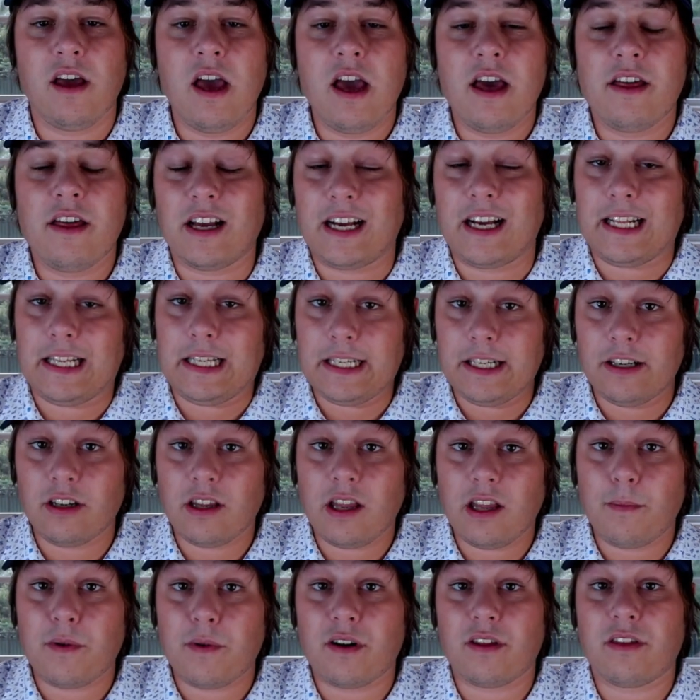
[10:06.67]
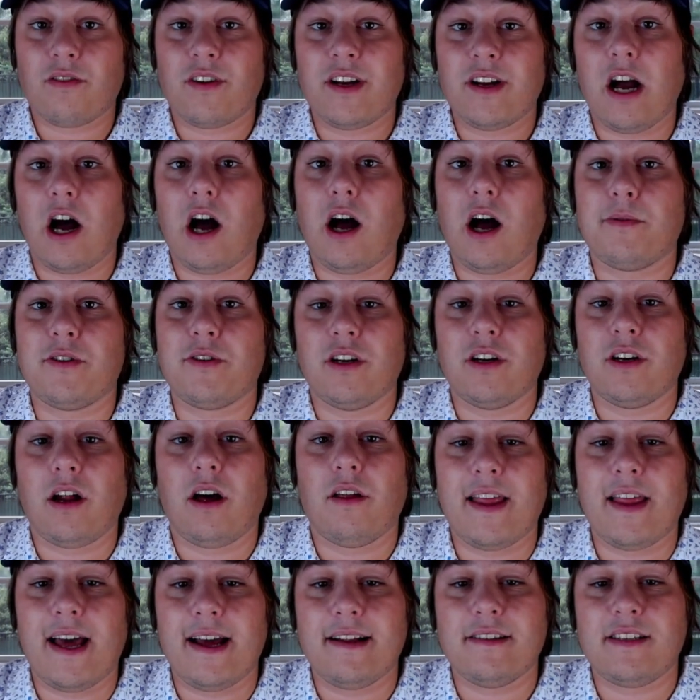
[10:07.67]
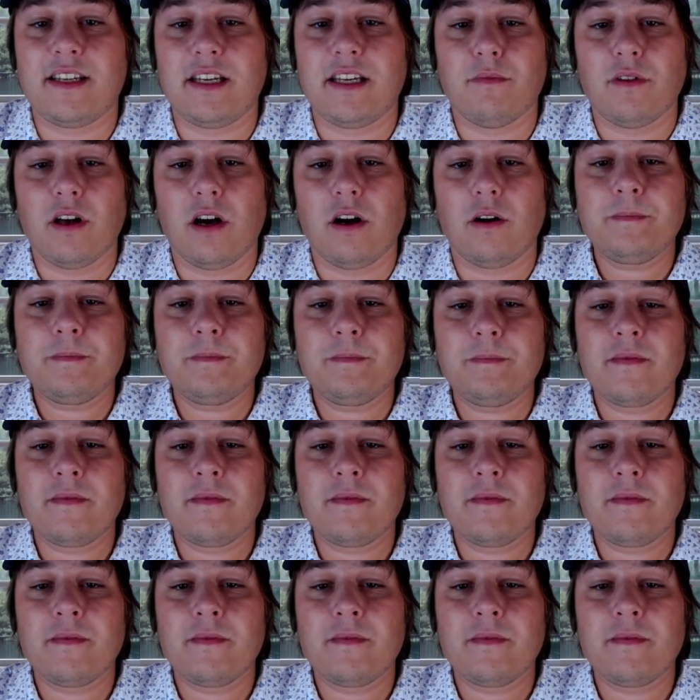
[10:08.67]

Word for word: The clear number three option on that team, though.